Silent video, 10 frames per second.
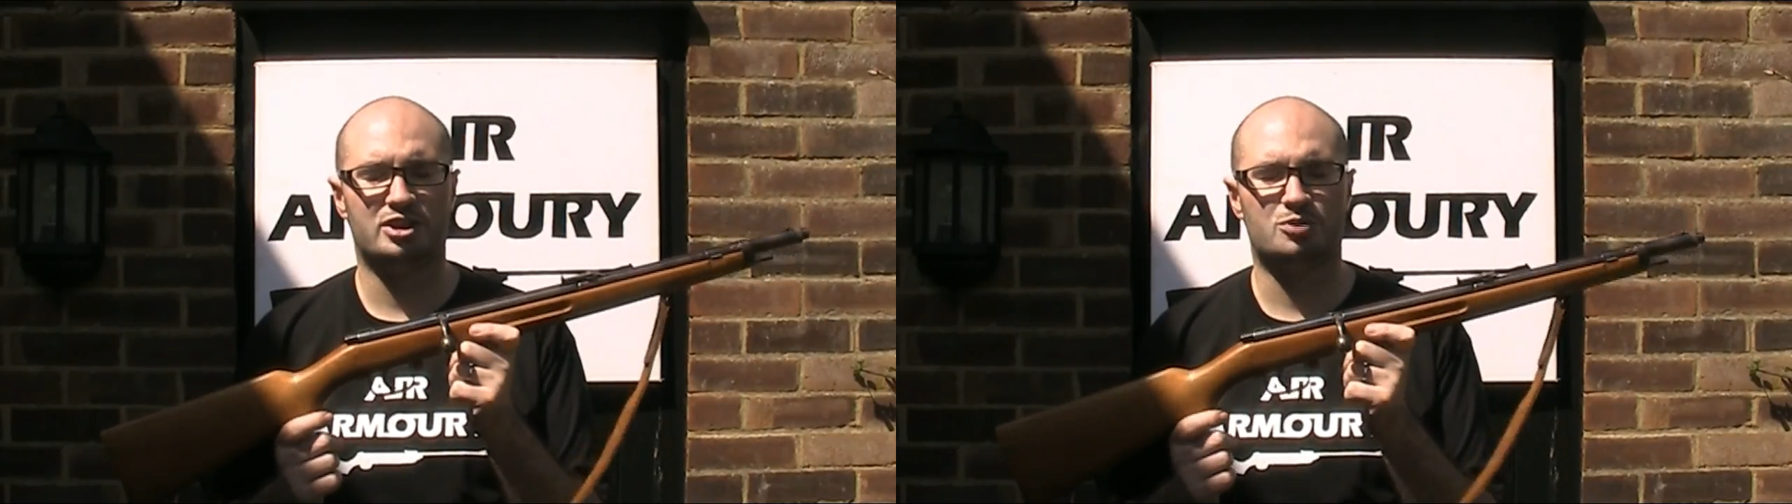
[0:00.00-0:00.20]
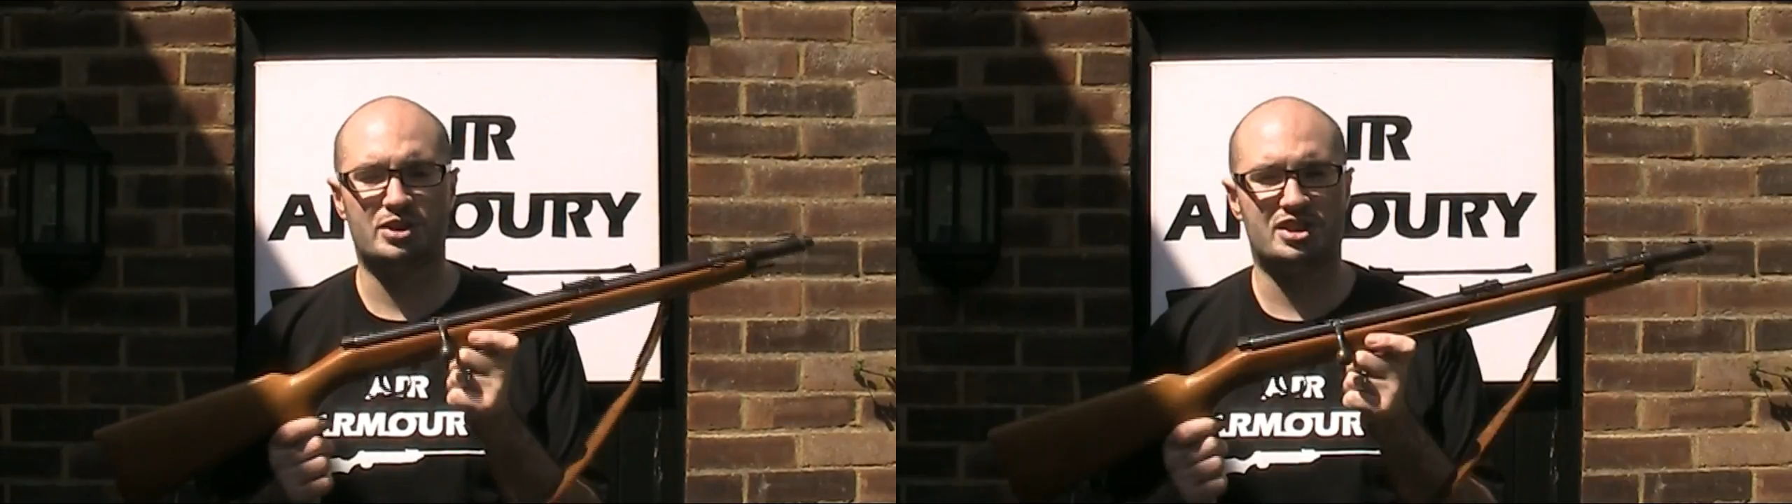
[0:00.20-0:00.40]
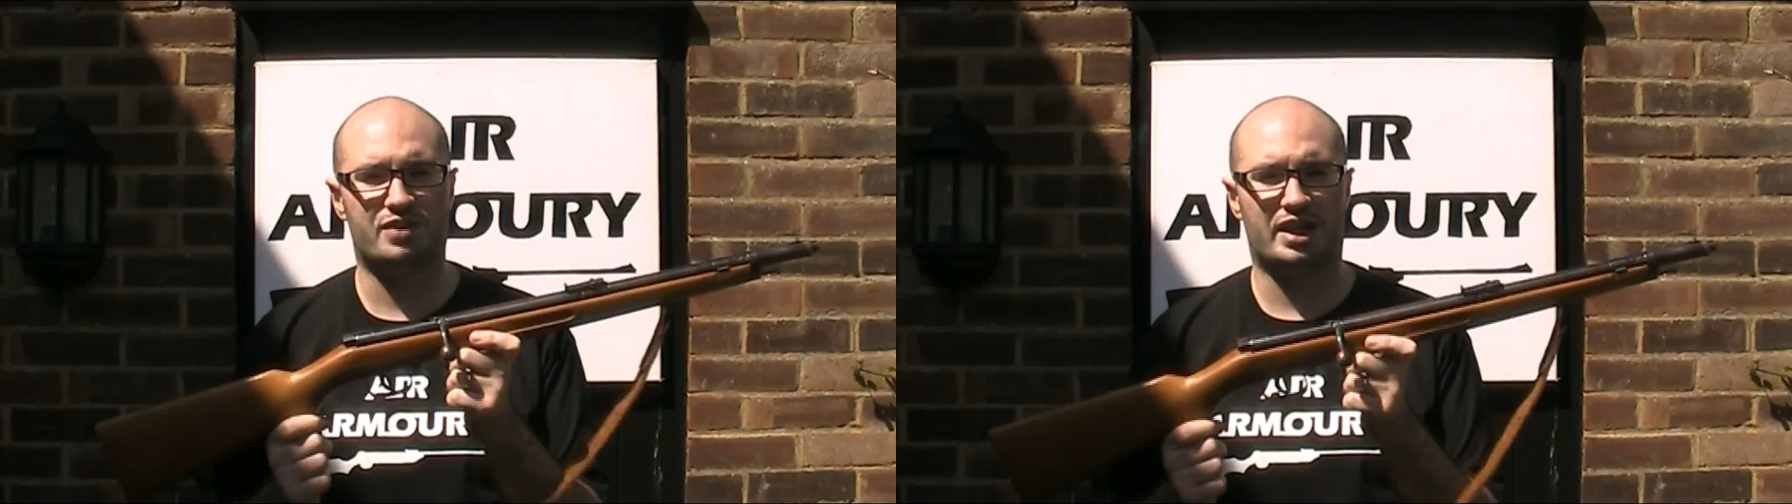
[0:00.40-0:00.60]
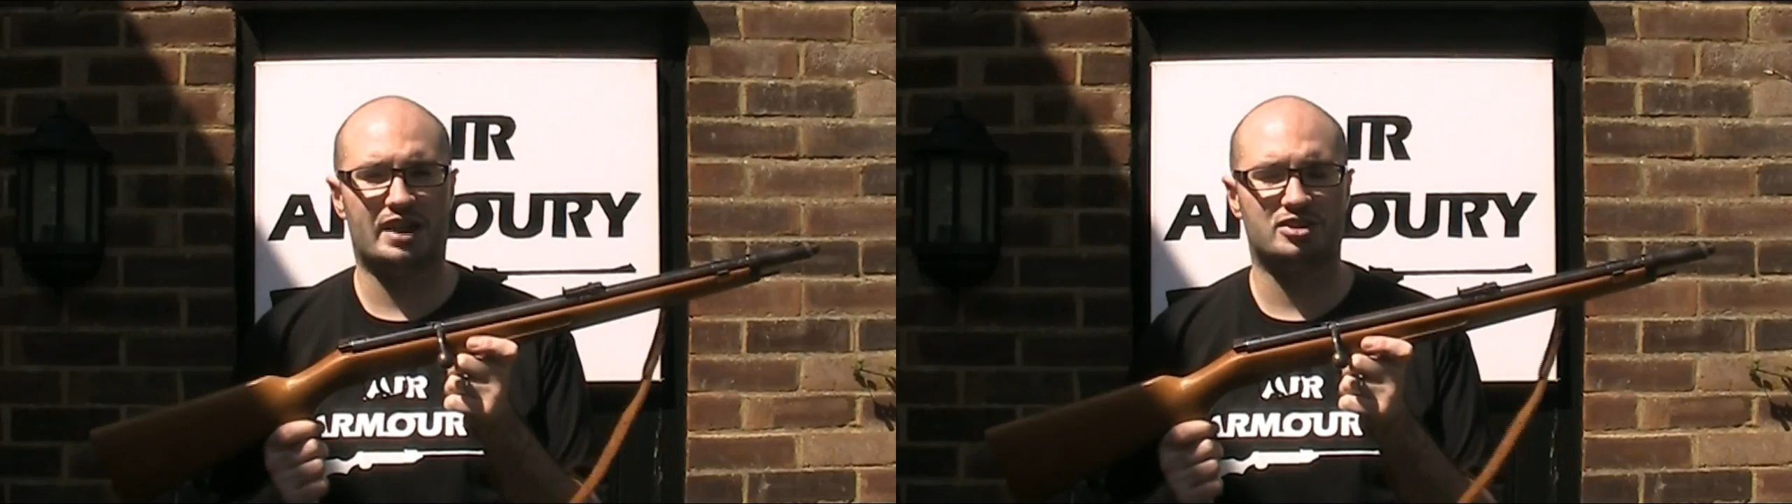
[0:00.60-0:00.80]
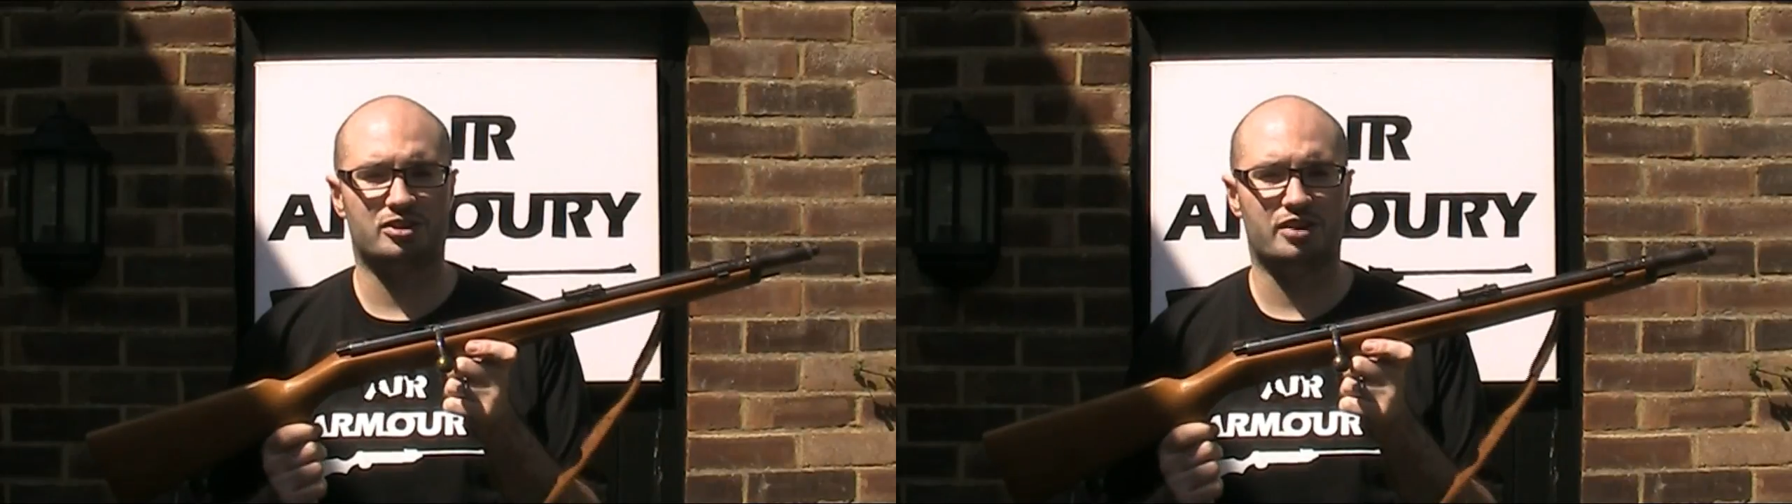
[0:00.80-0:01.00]
specific
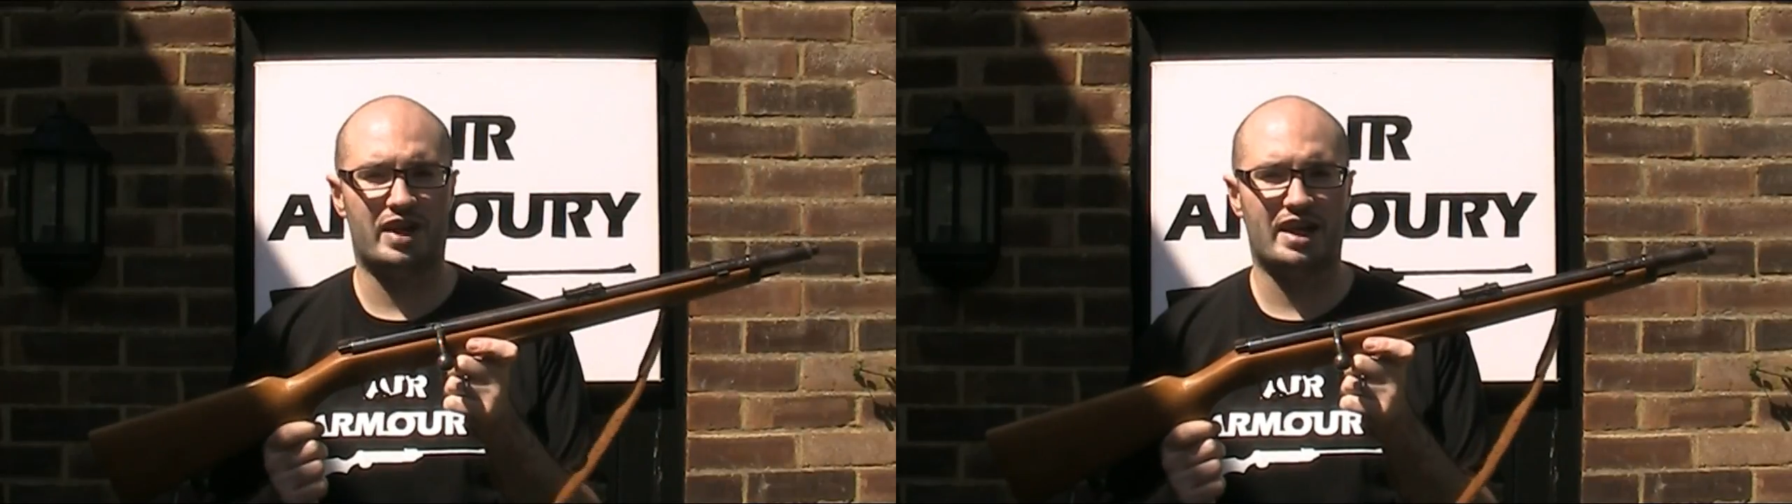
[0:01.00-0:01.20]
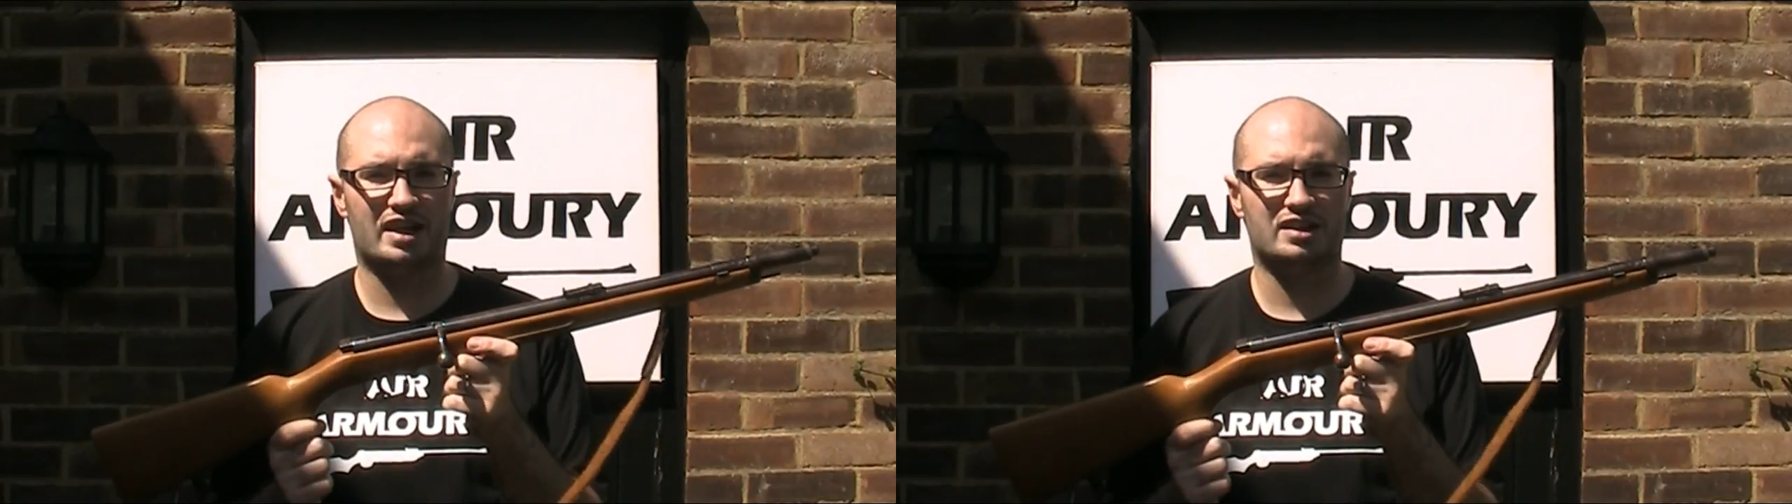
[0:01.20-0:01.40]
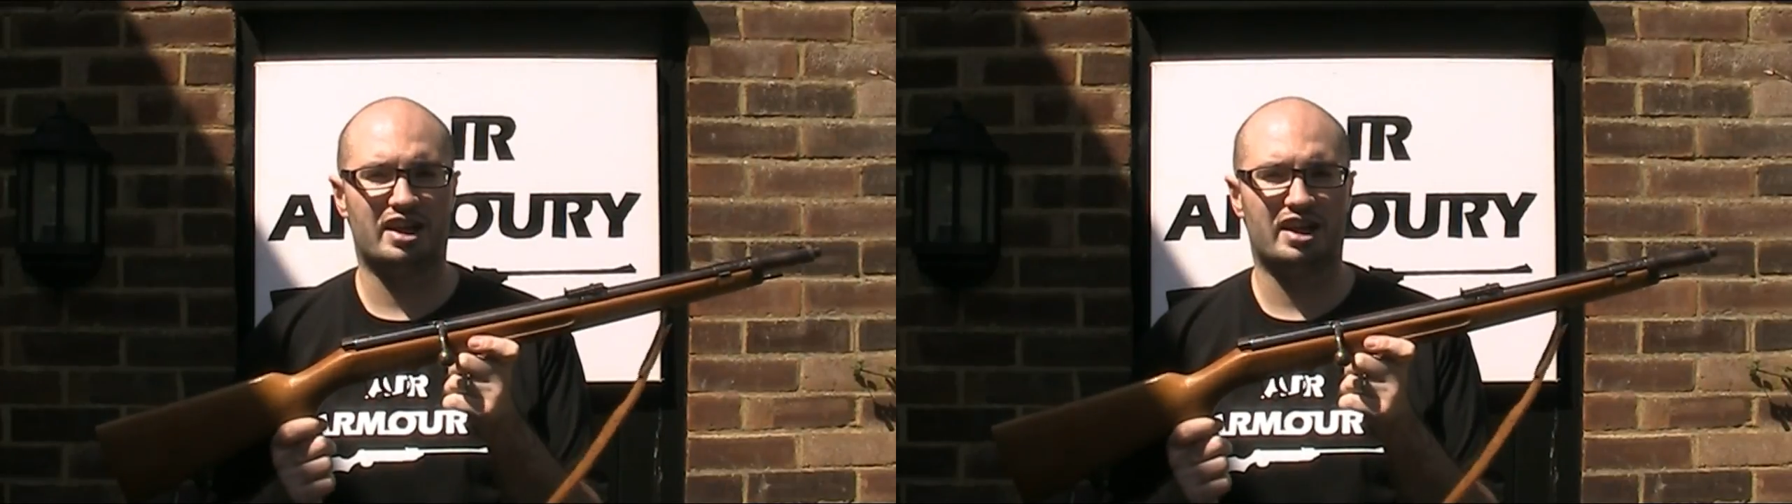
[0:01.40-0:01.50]
category of air gun